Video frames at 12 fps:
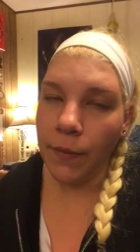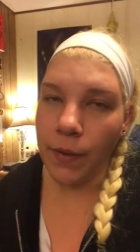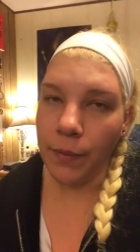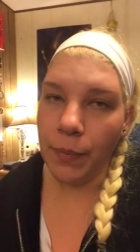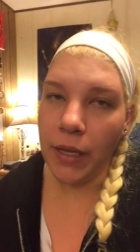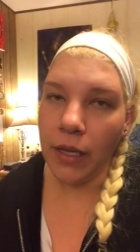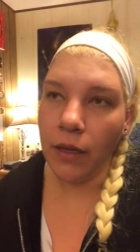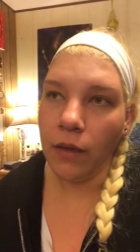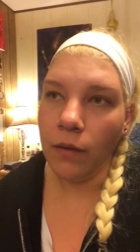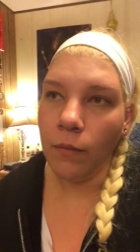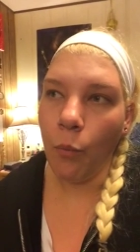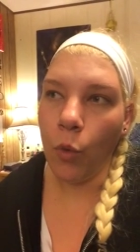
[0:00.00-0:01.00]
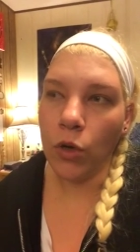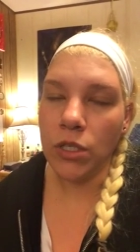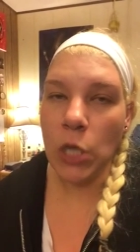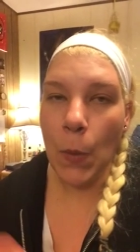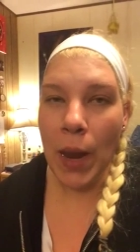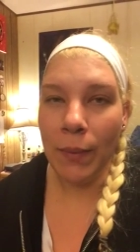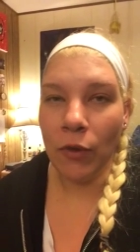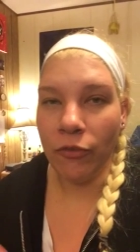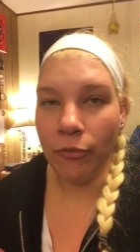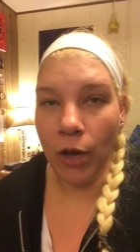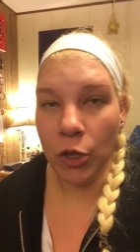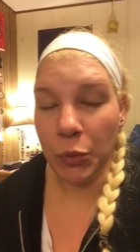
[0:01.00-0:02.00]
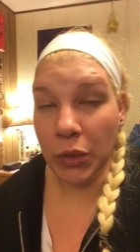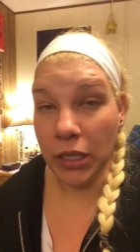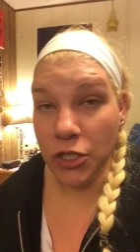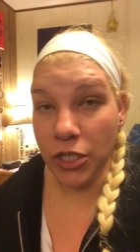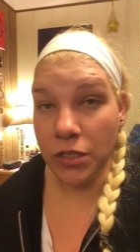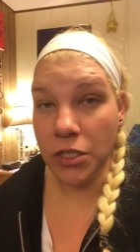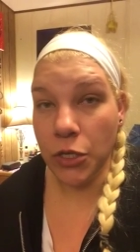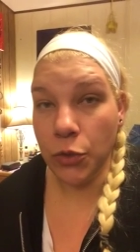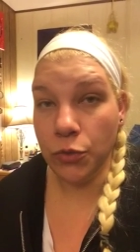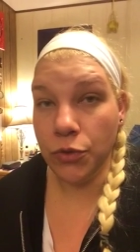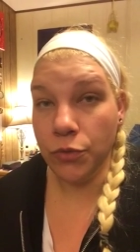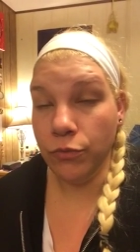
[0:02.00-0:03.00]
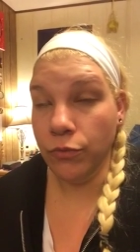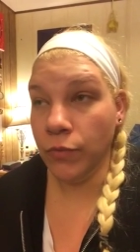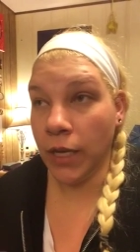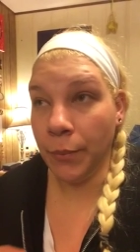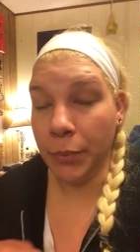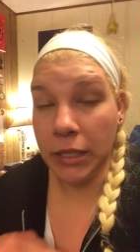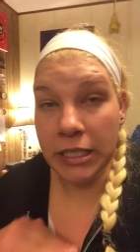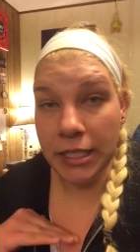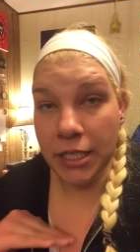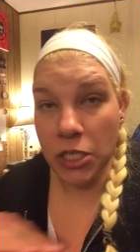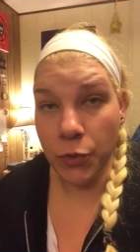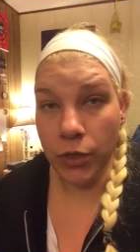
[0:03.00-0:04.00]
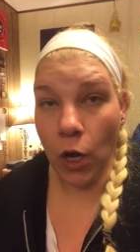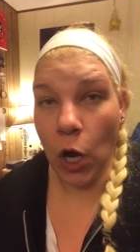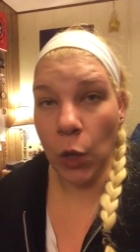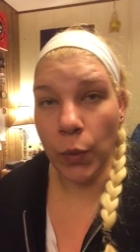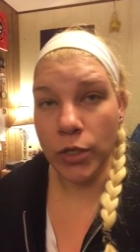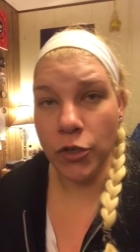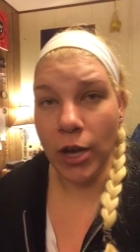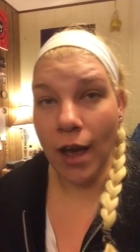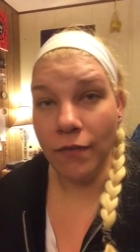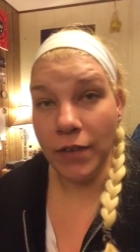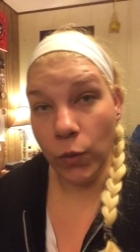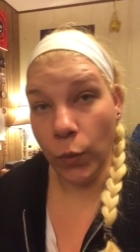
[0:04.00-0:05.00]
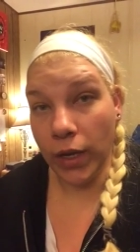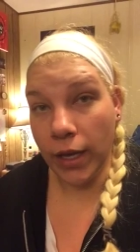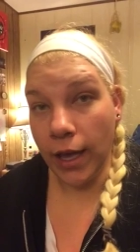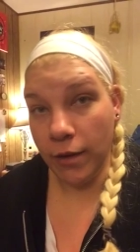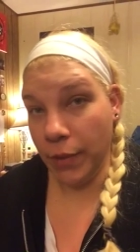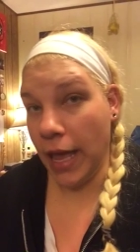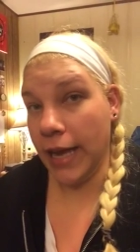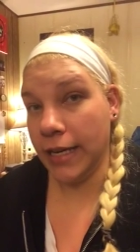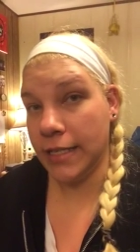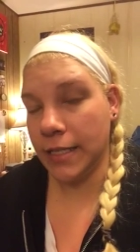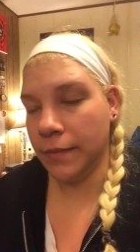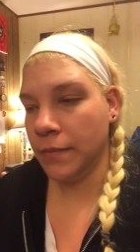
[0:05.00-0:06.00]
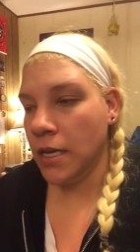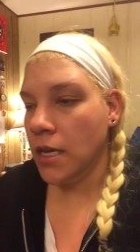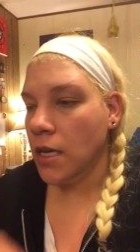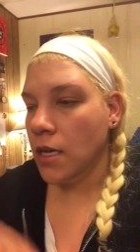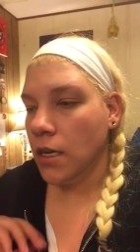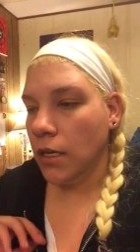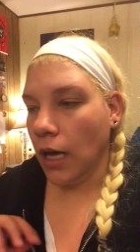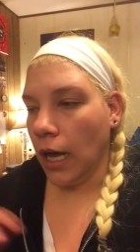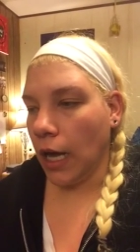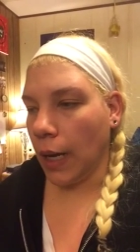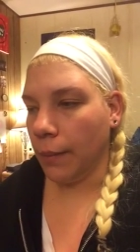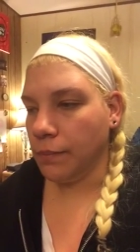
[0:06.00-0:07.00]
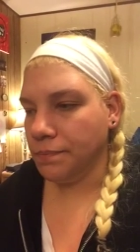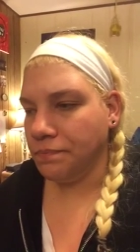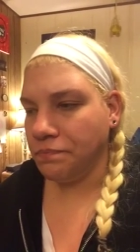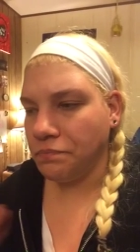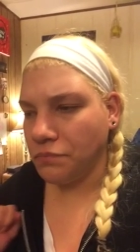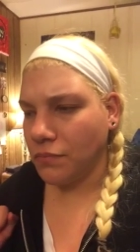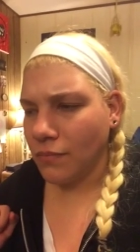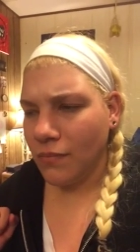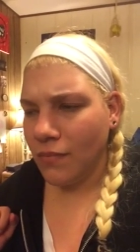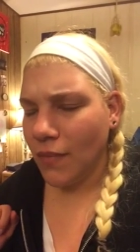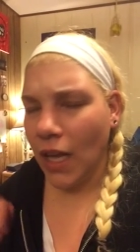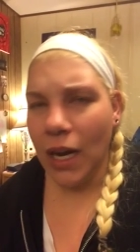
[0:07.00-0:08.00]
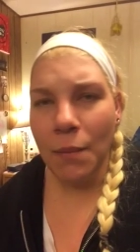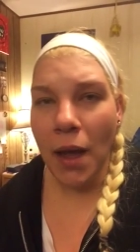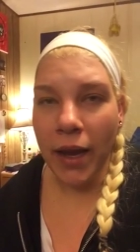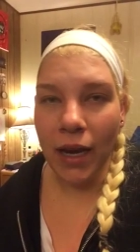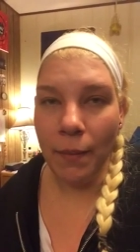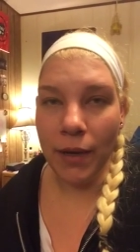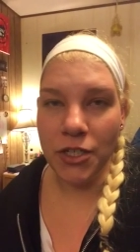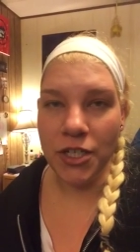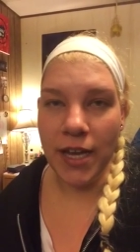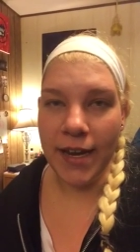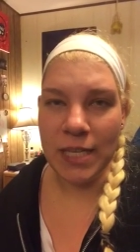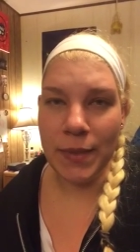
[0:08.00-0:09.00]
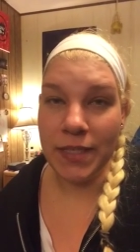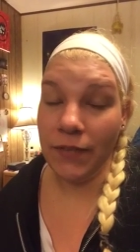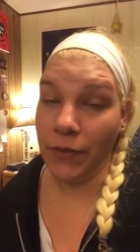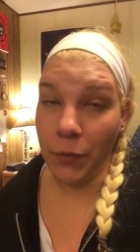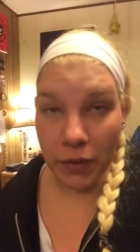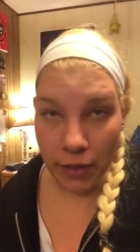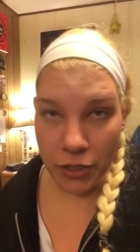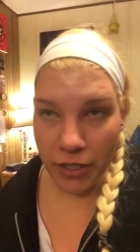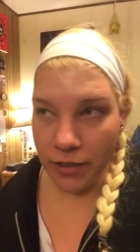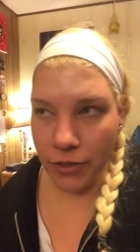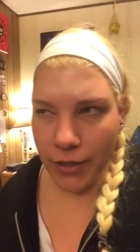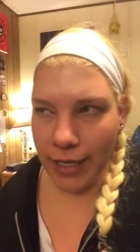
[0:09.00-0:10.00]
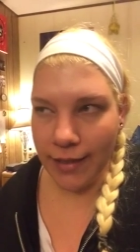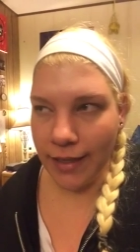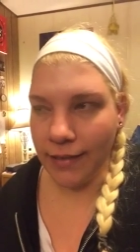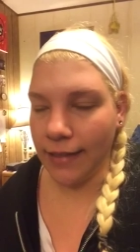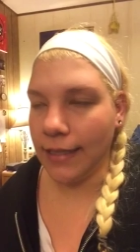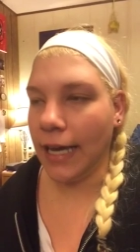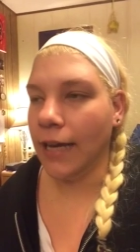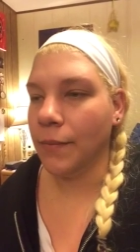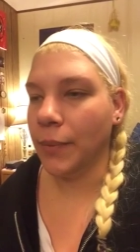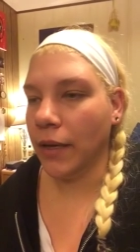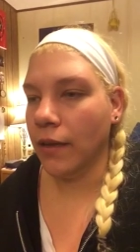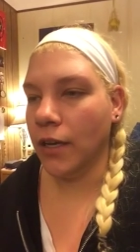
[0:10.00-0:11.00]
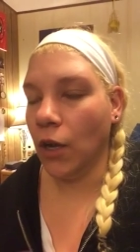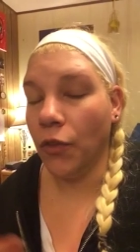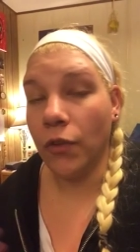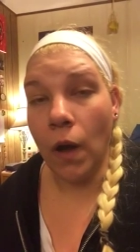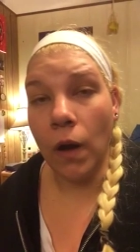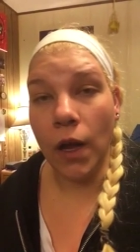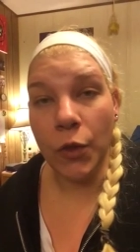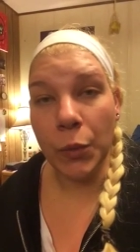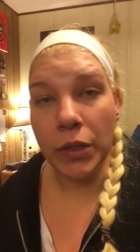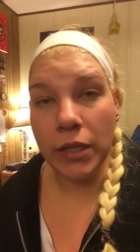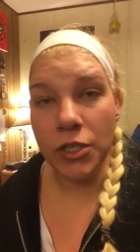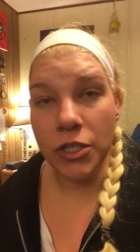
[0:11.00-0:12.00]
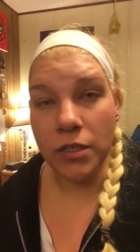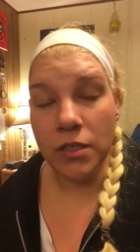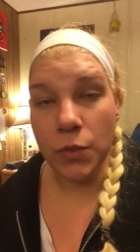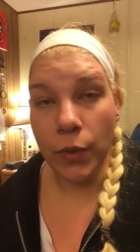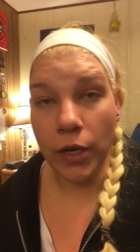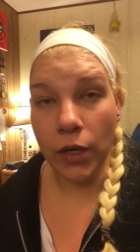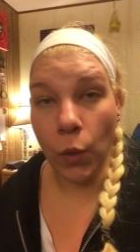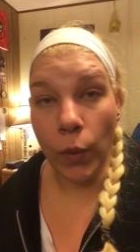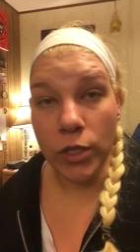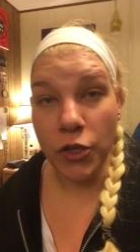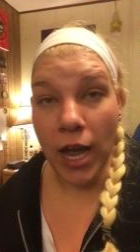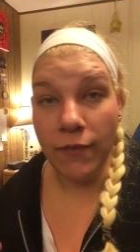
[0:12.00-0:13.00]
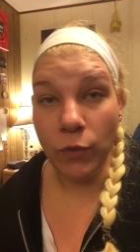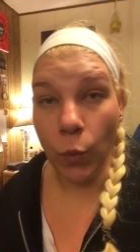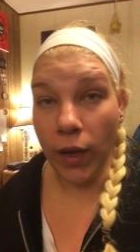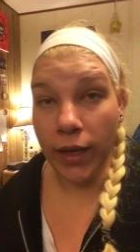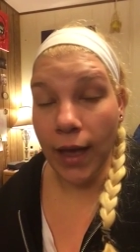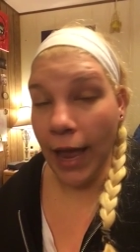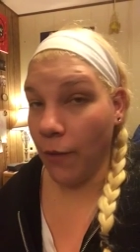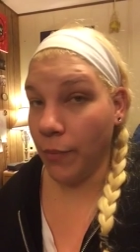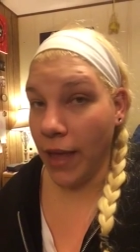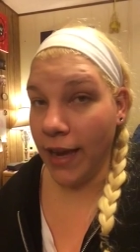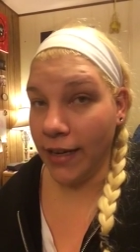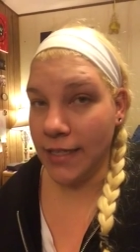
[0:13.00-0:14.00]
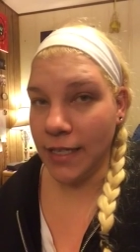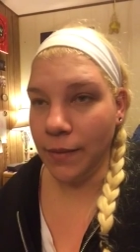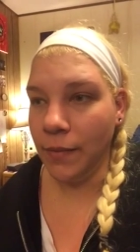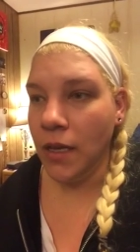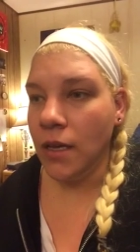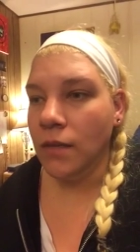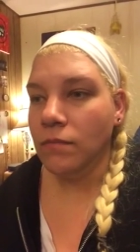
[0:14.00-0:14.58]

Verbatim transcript: it would be more so people from other religions who completely disregard witchcraft and Wicca and paganism. Um, and I'm not going to mention any specific religions or anything like that, but you know, there are other religions where witchcraft, Wicca, and paganism